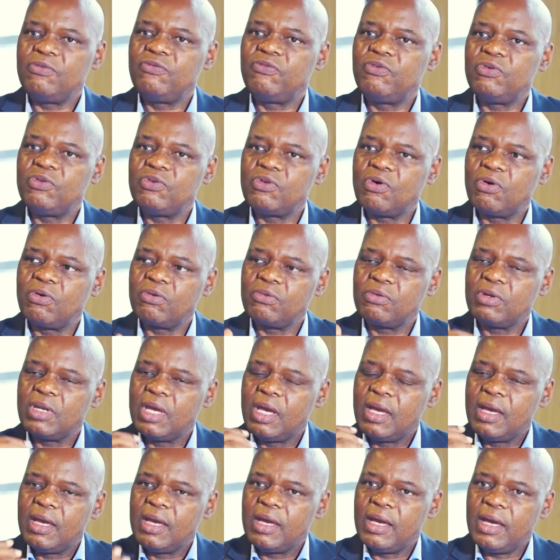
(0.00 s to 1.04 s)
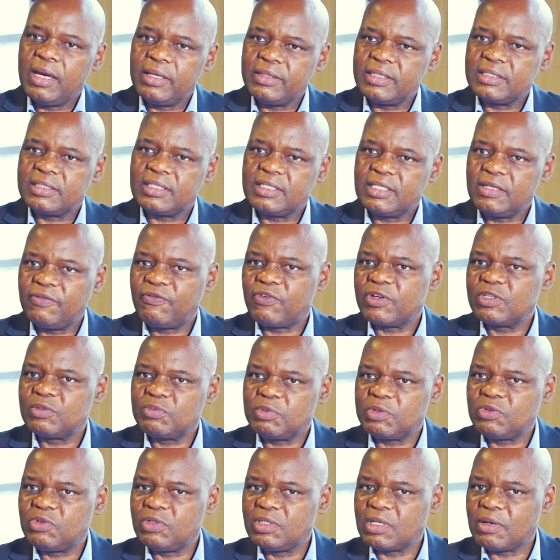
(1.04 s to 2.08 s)
if you don't, uh, there's a difference
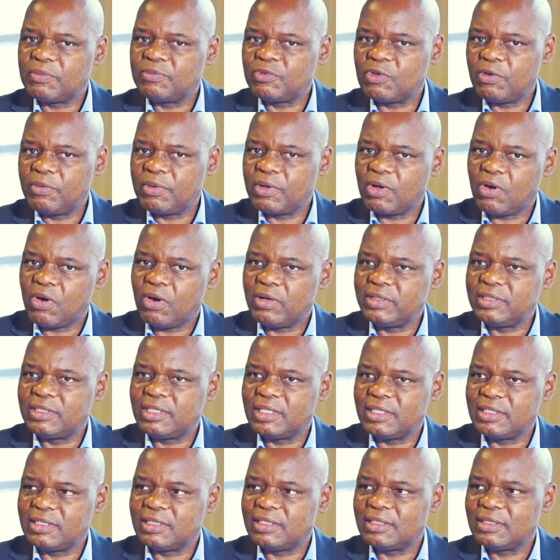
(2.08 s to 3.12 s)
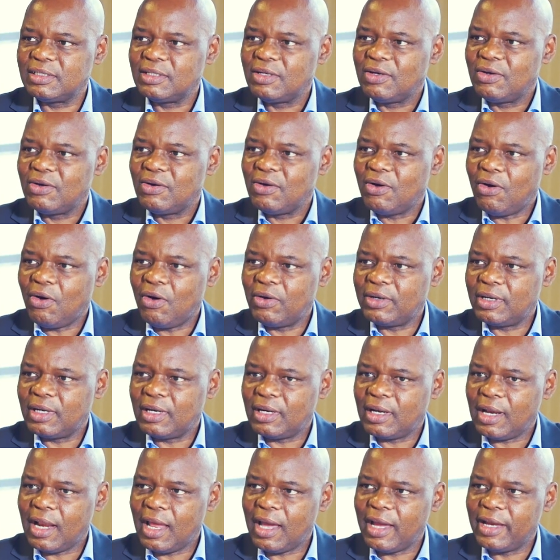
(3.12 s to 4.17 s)
between absorbing content
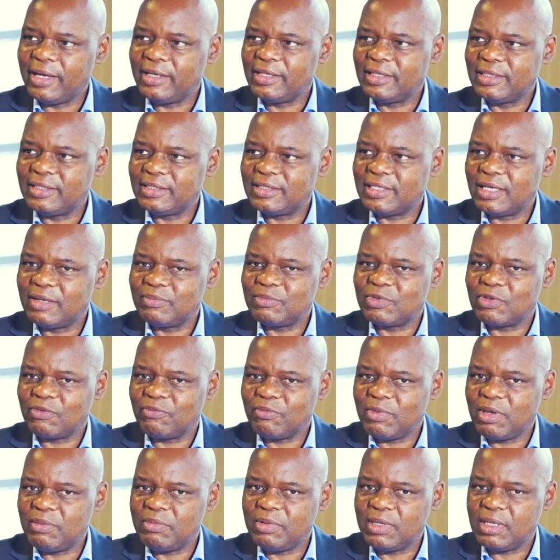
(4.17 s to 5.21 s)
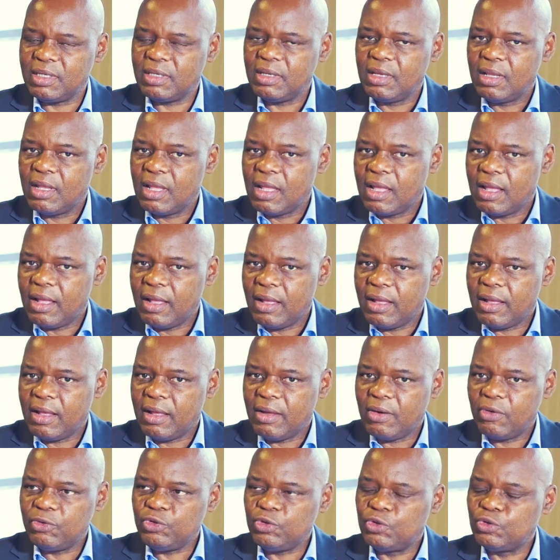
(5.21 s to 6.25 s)
online in terms of maybe
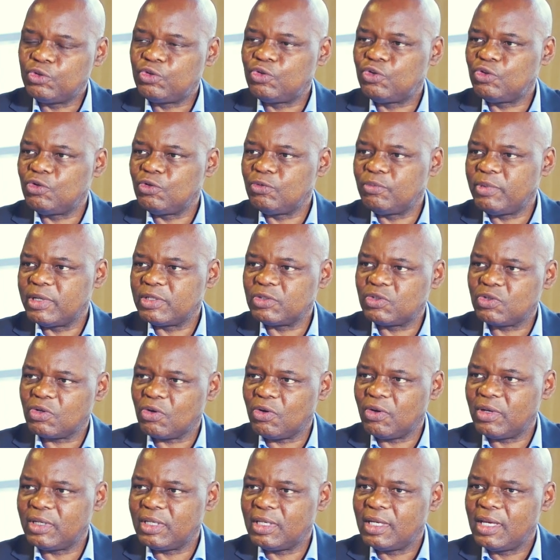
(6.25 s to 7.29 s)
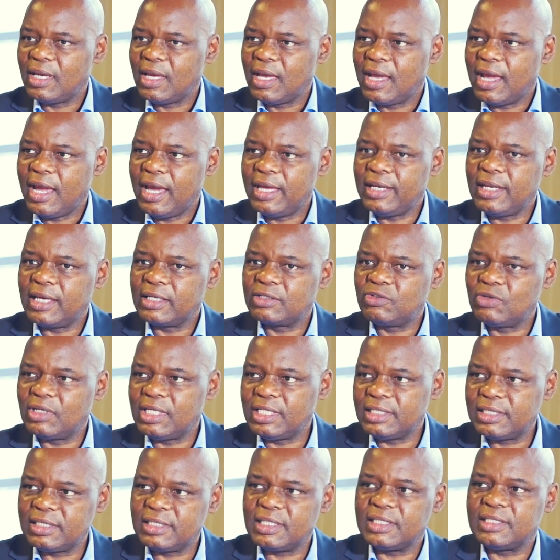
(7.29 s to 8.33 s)
uh, YouTube and so on, mm-hmm. and
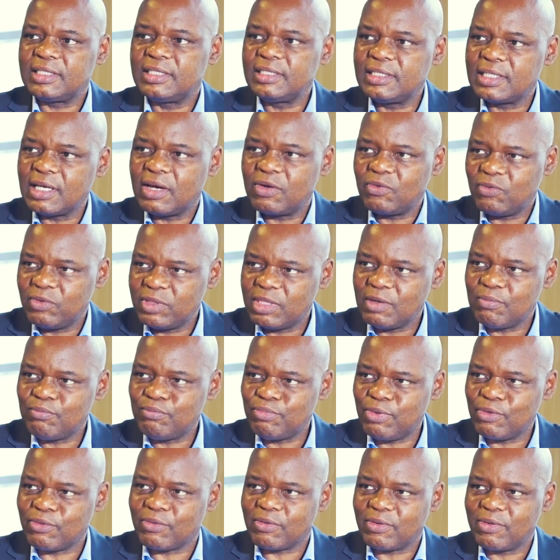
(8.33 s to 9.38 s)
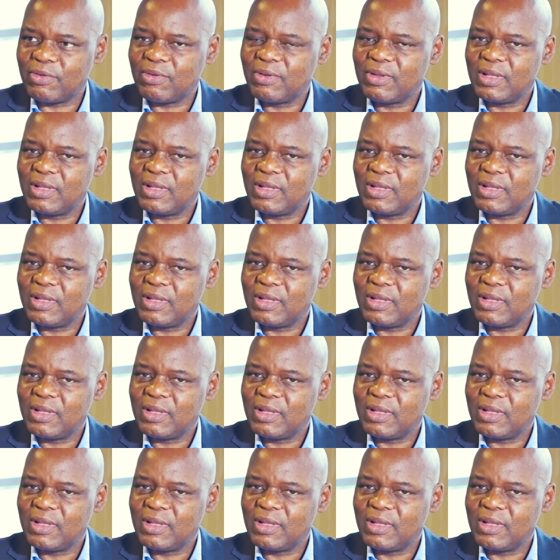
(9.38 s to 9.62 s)
actually sitting down with a book.